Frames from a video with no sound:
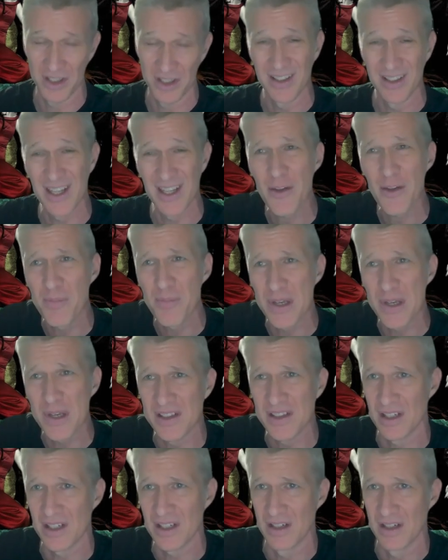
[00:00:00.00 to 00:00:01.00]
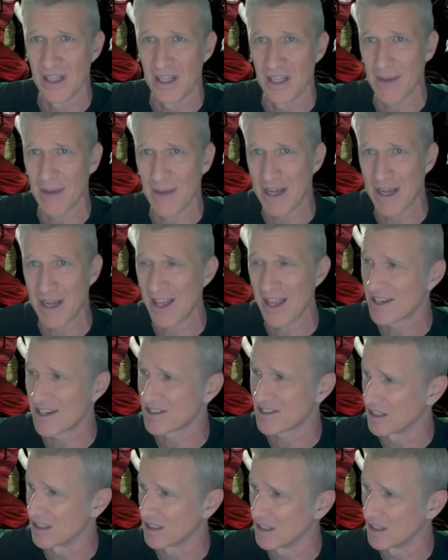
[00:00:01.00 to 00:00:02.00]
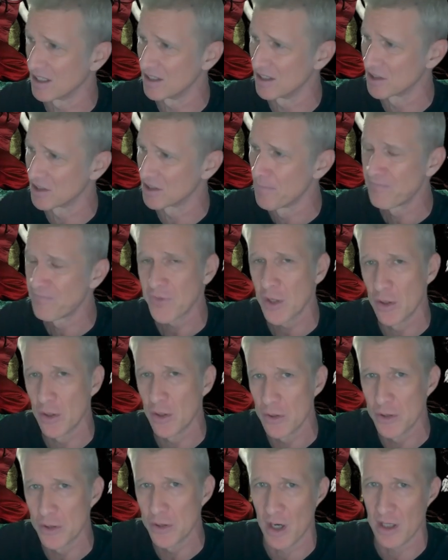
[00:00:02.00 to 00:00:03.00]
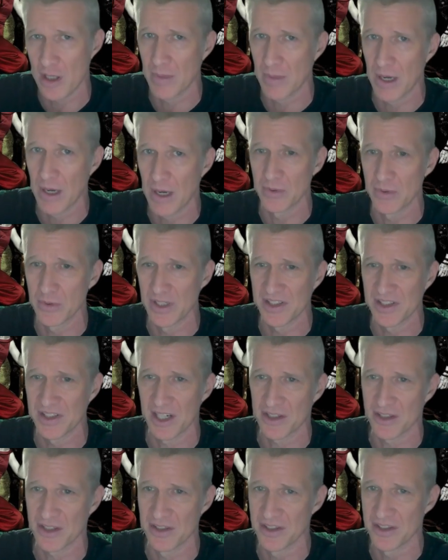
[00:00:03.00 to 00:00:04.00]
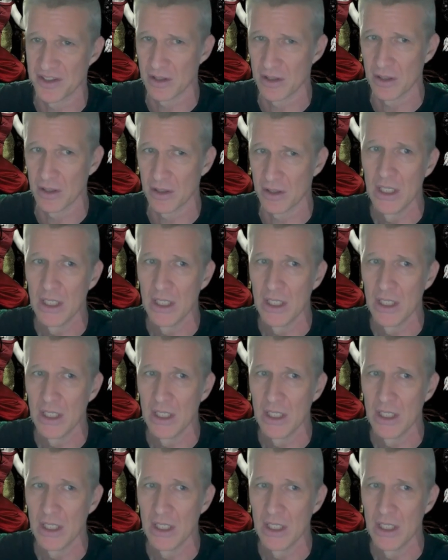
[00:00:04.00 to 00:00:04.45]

The other piece, my last thing is, you talked about doing a session zero.